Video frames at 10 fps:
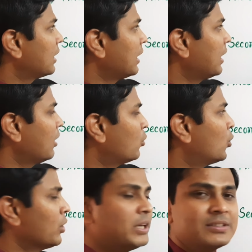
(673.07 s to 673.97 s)

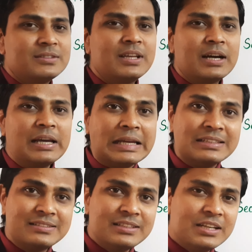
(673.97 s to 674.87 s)
AO is the
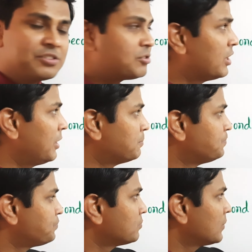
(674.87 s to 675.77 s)
incident ray,
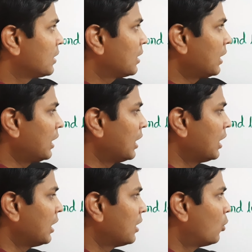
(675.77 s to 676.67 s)

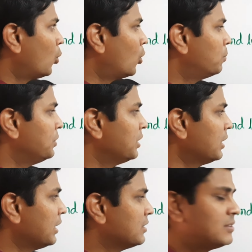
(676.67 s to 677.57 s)
AOB
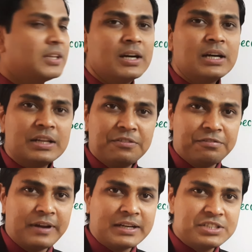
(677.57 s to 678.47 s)
is the
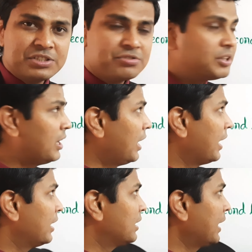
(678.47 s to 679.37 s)
refracted ray
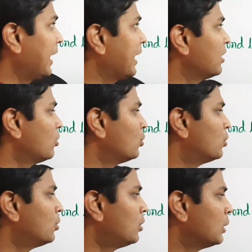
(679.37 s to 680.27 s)
and N
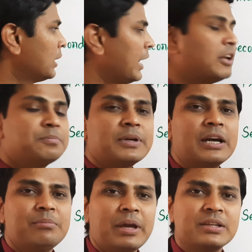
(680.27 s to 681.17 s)

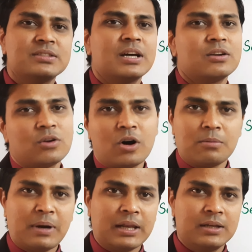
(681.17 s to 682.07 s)
prime is the
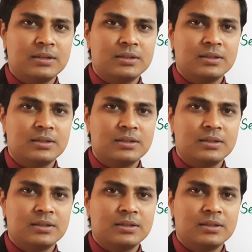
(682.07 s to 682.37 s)
normal,